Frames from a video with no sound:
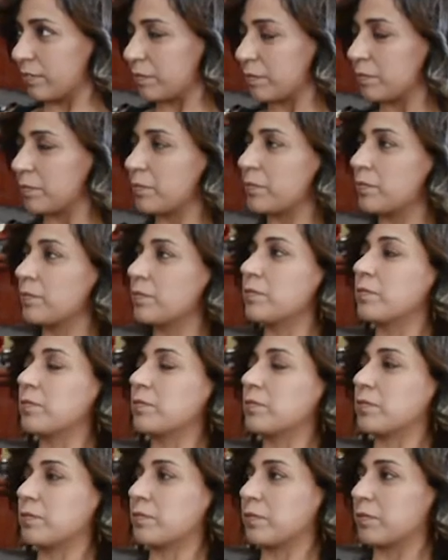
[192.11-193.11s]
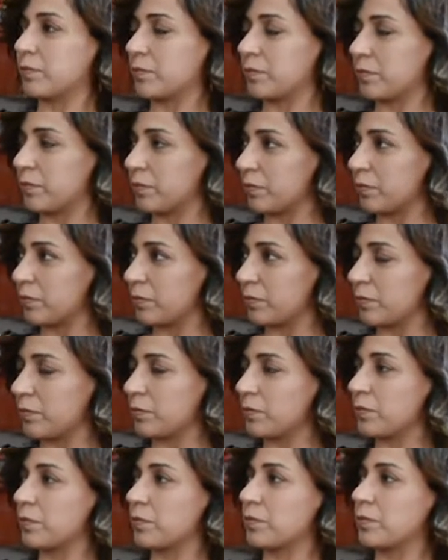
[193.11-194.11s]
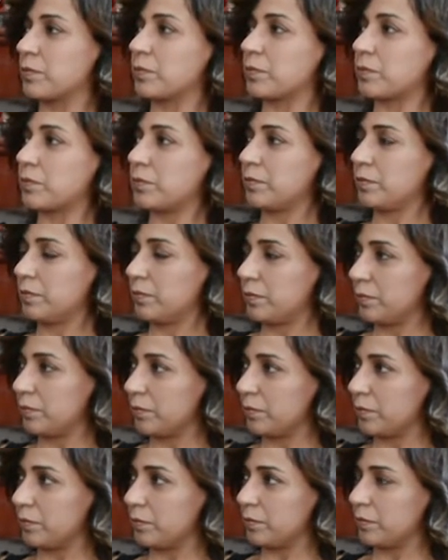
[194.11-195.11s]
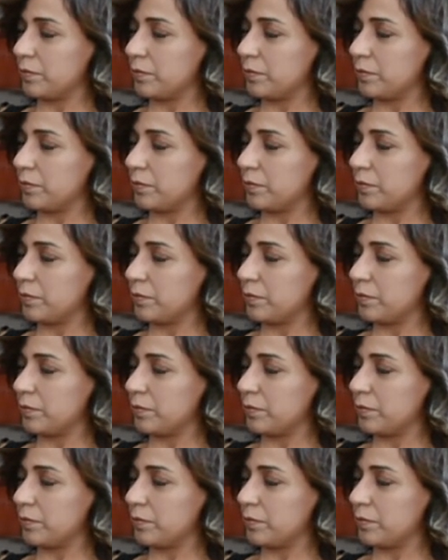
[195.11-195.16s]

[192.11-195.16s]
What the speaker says: (not speaking)